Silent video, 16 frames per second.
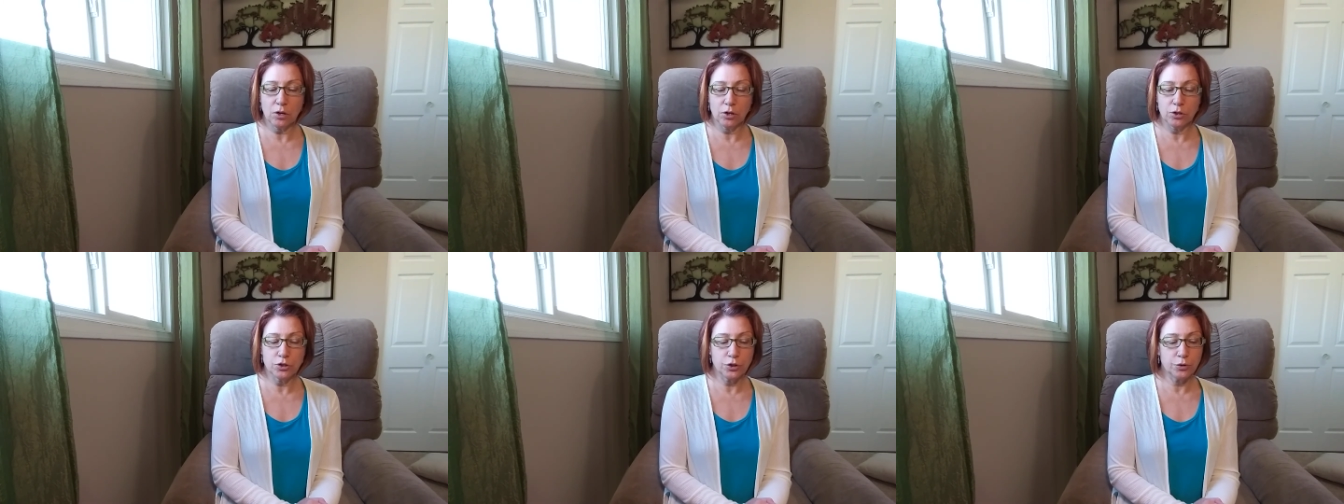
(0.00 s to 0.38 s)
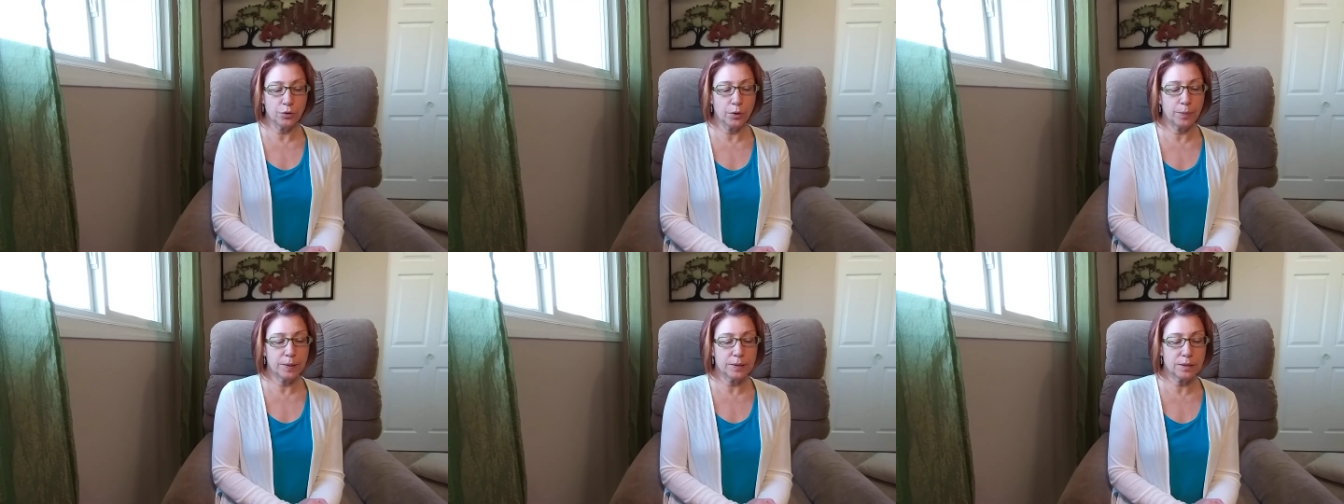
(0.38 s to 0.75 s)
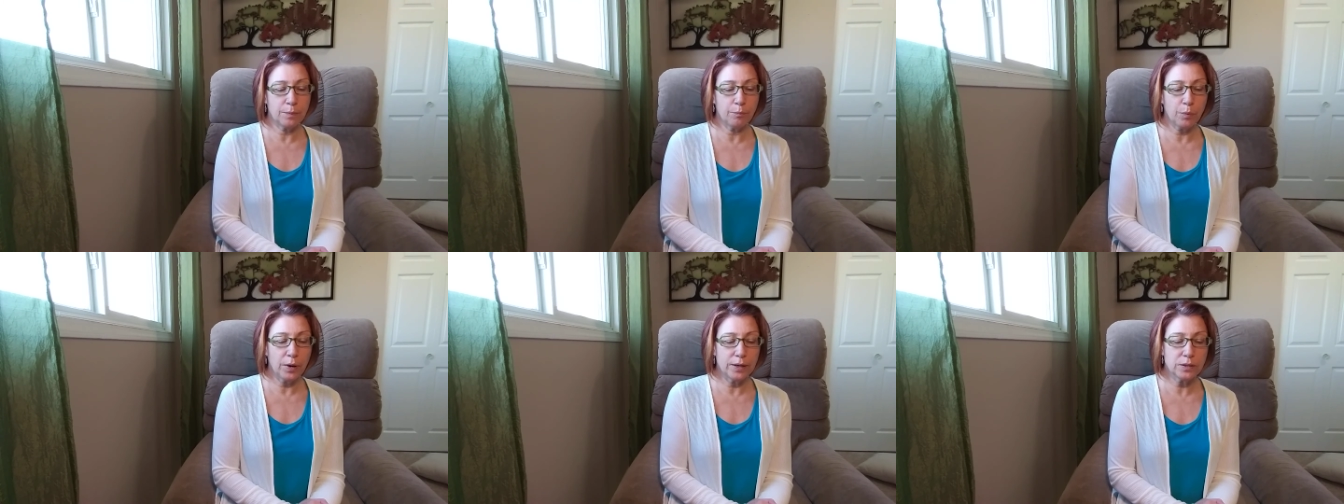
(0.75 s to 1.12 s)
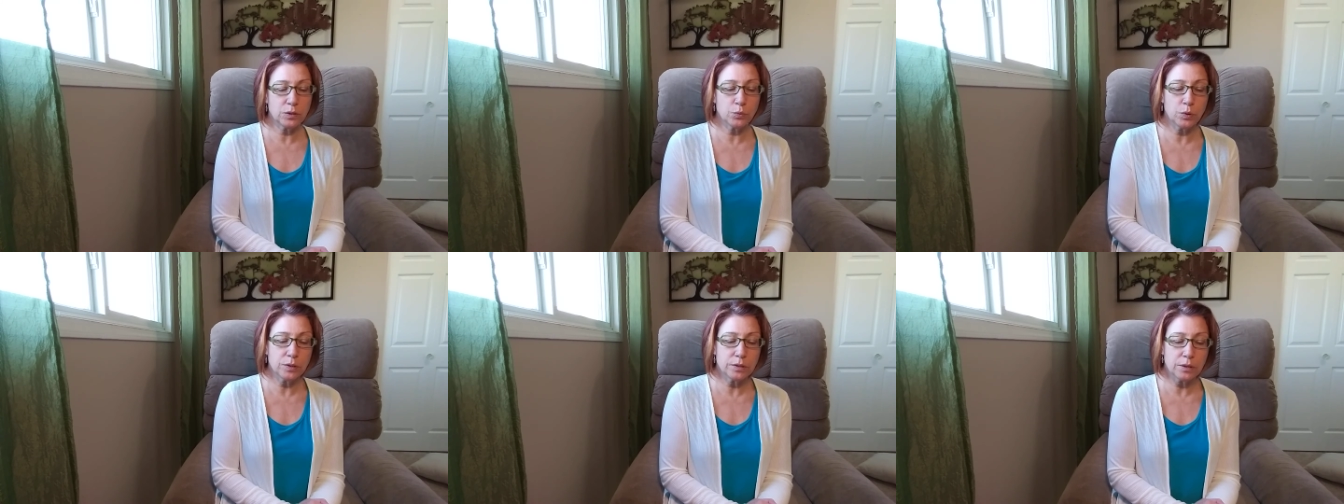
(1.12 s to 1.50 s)
larger group has
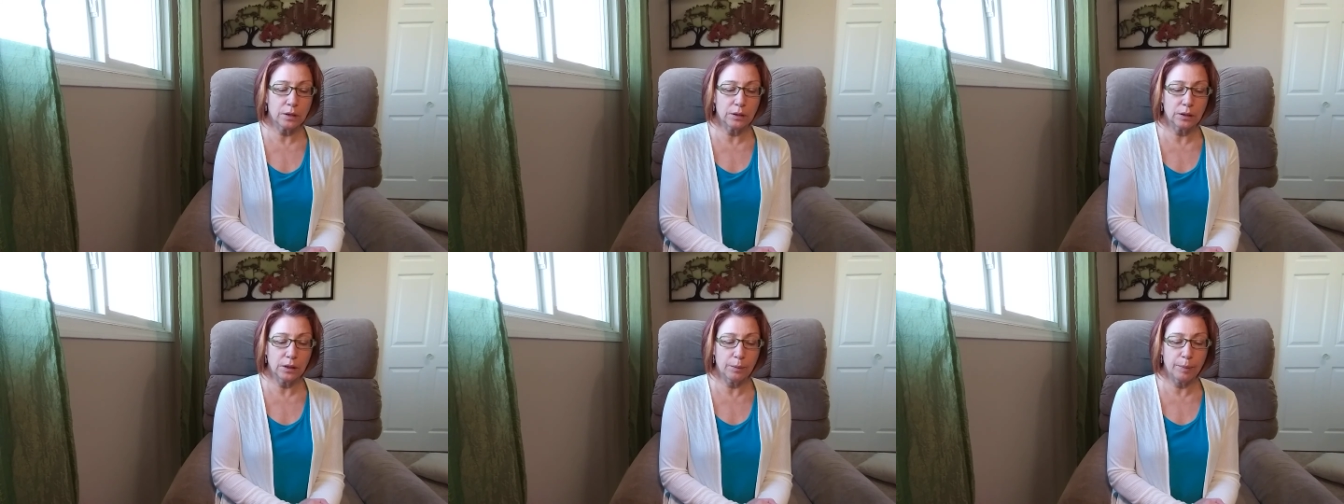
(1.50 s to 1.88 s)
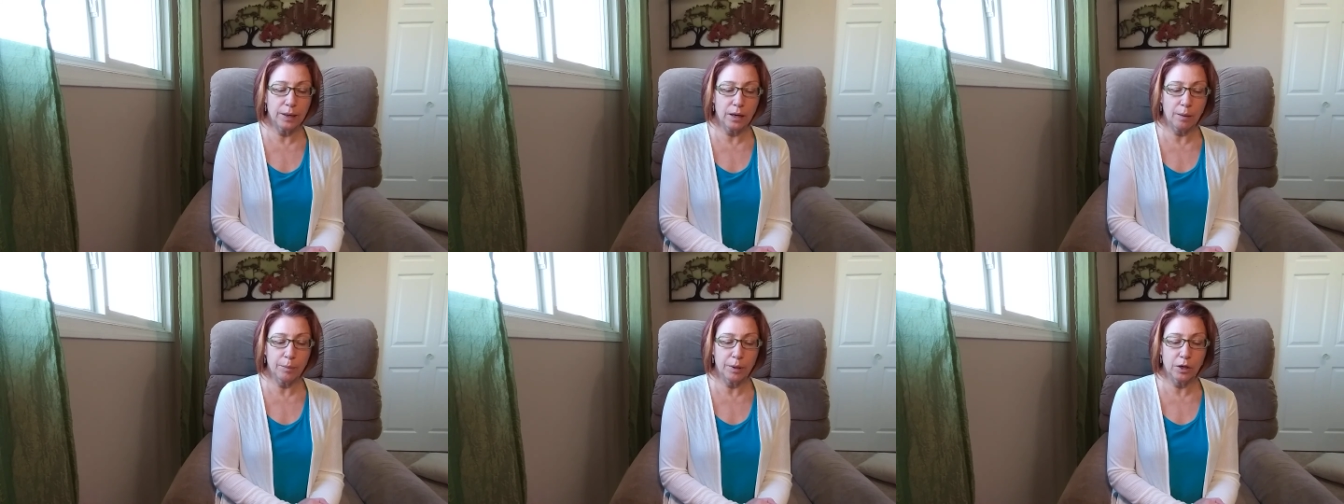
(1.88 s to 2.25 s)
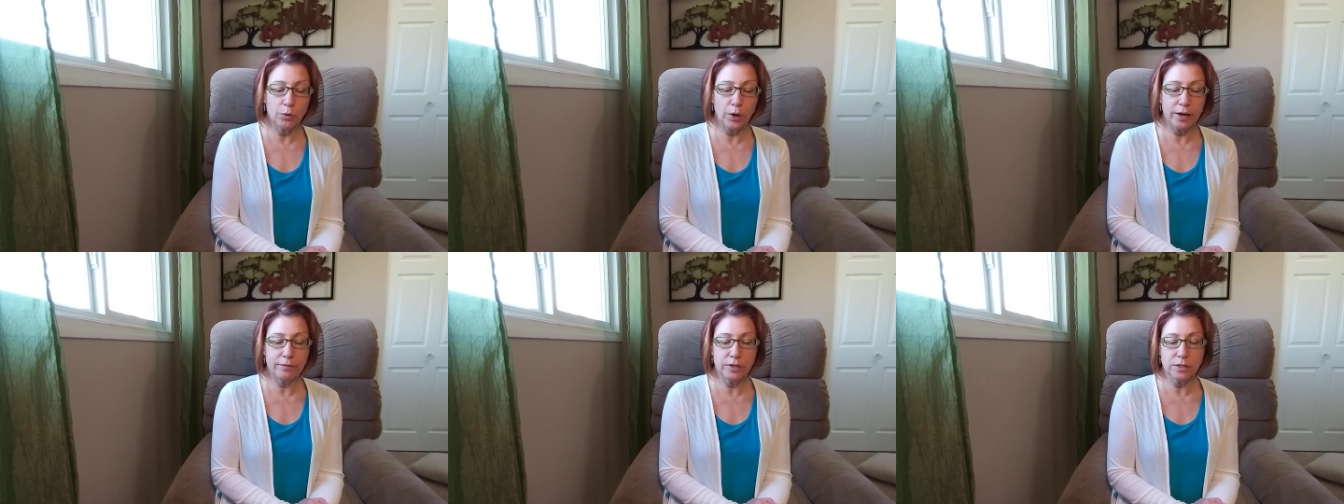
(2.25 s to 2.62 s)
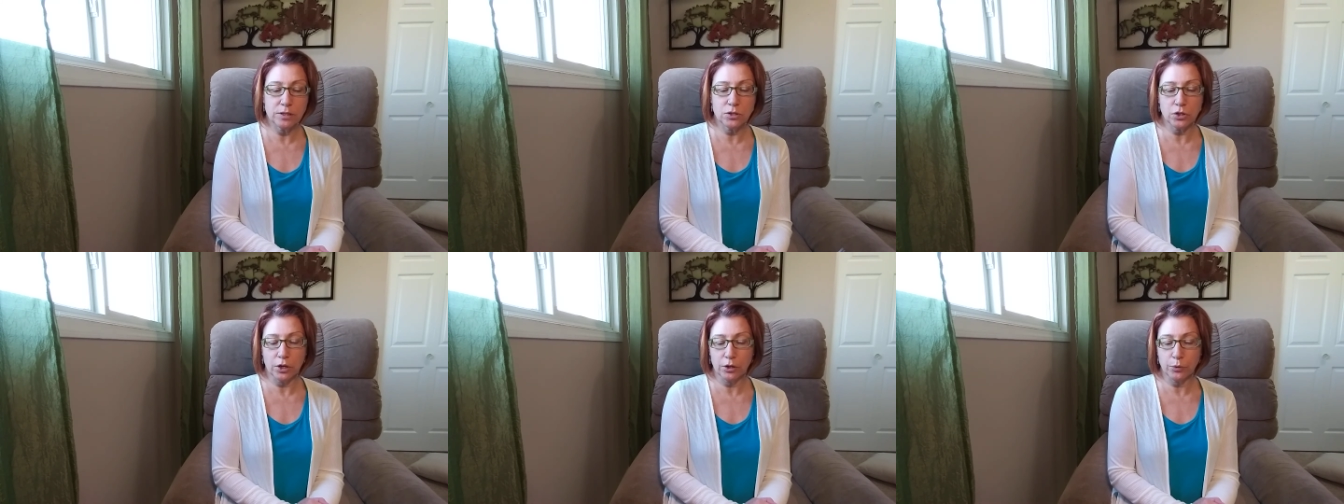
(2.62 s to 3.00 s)
embraced will suddenly become a grave and
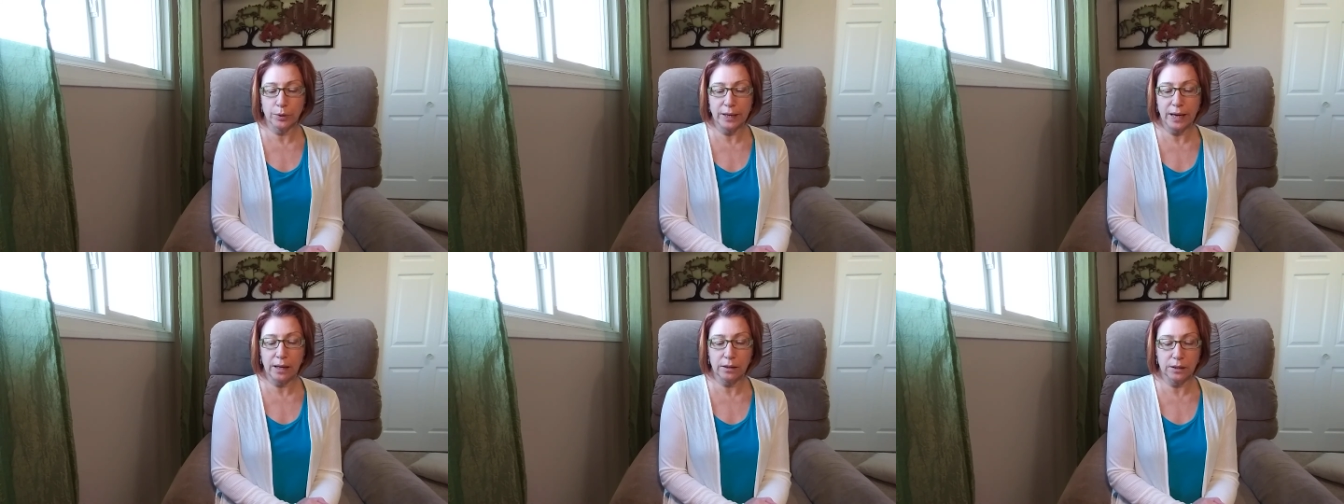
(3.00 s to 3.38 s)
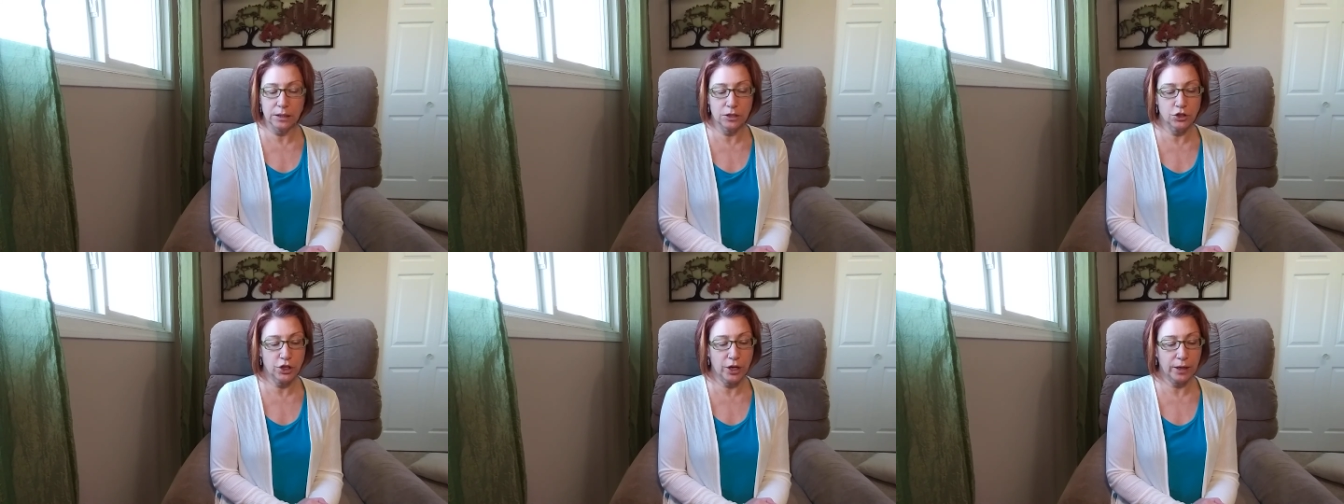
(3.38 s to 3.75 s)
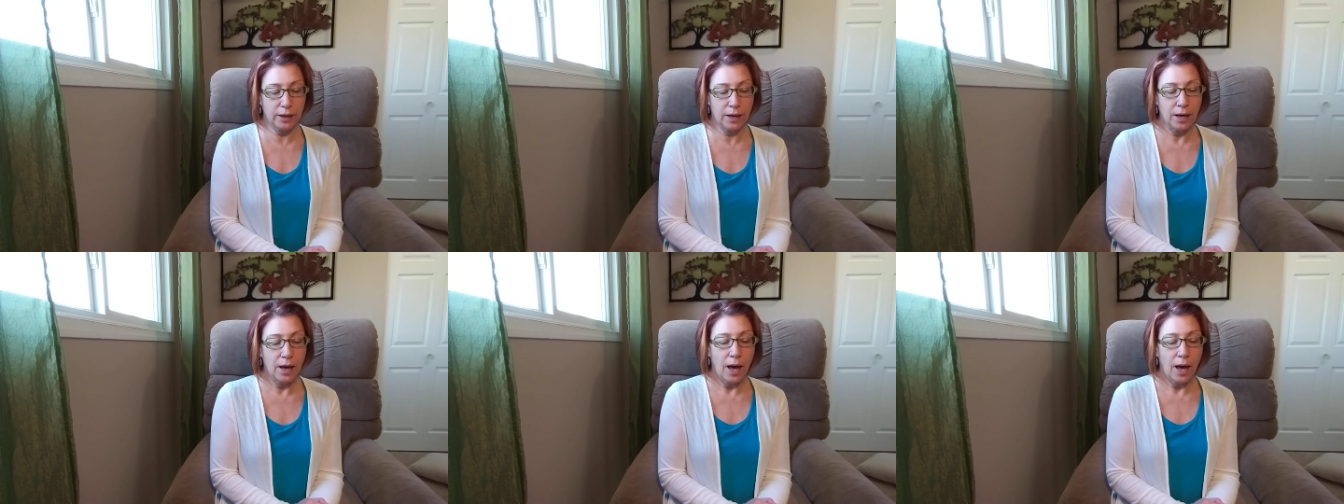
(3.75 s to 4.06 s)
stark reality check